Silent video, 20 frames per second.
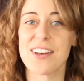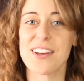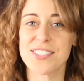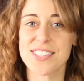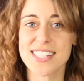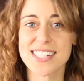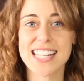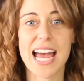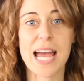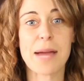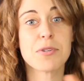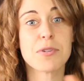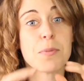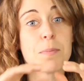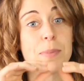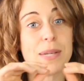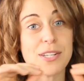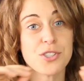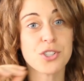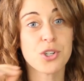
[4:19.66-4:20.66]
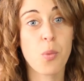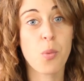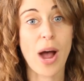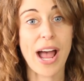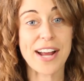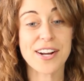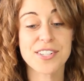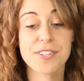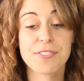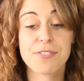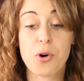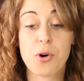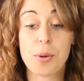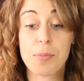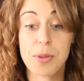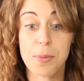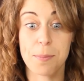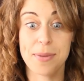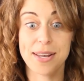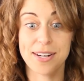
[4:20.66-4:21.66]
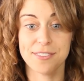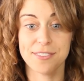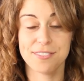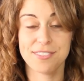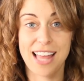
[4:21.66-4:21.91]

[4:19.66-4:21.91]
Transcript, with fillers: Now's the time to bead your wire to form the middle